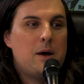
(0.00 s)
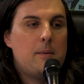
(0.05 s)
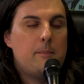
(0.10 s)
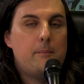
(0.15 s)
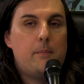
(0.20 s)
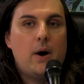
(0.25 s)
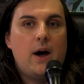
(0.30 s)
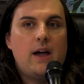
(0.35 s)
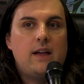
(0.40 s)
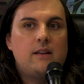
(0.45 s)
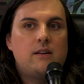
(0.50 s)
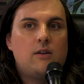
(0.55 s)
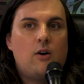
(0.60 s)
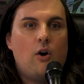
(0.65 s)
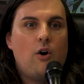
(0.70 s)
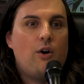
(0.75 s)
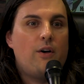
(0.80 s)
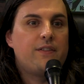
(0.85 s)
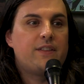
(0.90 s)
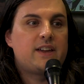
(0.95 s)
But
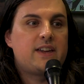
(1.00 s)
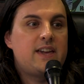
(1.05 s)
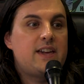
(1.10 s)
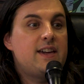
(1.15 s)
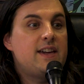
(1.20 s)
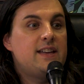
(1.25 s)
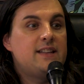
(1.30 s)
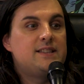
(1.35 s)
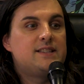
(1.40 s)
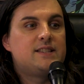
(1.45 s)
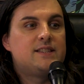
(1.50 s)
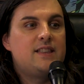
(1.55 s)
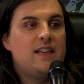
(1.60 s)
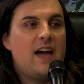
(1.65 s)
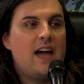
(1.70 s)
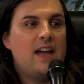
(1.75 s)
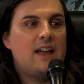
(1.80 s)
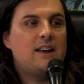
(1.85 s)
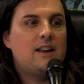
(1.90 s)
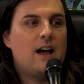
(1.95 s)
all the kids
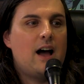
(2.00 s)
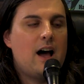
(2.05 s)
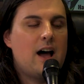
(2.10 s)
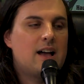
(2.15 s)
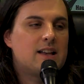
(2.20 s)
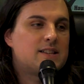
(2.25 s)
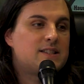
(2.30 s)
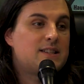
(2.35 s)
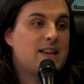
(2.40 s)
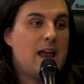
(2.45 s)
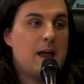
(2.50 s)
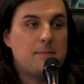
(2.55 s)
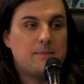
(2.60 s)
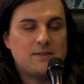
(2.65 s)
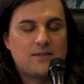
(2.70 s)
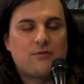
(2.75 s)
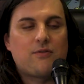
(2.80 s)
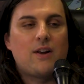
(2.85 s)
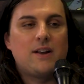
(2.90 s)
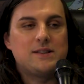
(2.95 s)
that Sam
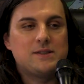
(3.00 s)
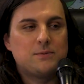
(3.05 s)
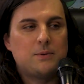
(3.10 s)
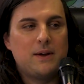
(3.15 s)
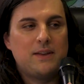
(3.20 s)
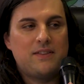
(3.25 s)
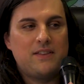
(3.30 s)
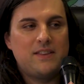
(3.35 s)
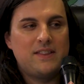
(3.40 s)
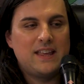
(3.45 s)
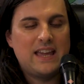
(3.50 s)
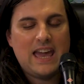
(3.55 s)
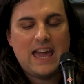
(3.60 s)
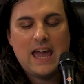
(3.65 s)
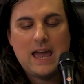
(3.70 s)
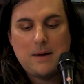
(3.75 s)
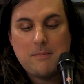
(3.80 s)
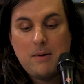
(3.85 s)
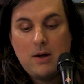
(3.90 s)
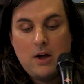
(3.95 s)
is friends with in the
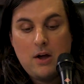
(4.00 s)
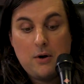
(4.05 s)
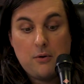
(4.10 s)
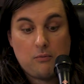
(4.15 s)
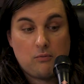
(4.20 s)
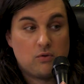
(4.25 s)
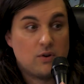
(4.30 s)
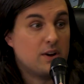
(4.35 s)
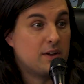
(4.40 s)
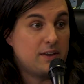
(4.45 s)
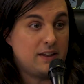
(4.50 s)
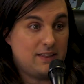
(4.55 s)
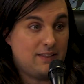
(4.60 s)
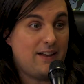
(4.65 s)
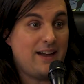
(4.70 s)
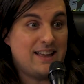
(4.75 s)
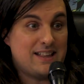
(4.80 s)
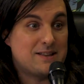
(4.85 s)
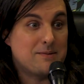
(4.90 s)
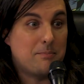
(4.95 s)
game really
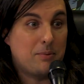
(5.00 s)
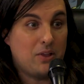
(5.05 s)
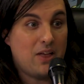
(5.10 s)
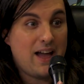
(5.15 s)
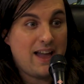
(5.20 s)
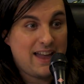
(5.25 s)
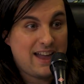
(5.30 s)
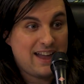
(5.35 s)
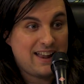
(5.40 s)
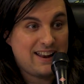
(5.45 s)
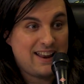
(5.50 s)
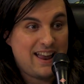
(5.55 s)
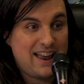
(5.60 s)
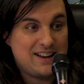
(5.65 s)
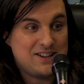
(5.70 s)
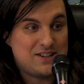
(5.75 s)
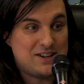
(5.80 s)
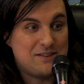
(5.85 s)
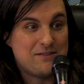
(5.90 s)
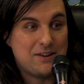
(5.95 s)
like to play it,
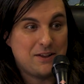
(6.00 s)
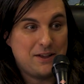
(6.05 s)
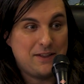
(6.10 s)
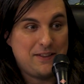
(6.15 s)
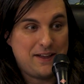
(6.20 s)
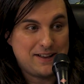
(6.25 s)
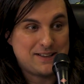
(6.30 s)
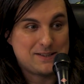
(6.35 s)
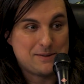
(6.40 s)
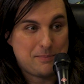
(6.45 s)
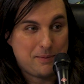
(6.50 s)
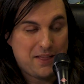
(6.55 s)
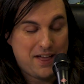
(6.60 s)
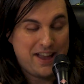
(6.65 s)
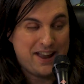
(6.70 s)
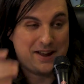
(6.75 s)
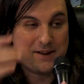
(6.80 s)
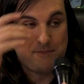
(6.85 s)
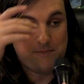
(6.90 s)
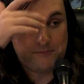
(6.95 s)
and she really likes to
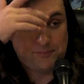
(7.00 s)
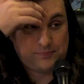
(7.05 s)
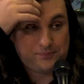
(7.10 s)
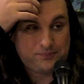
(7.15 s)
play it.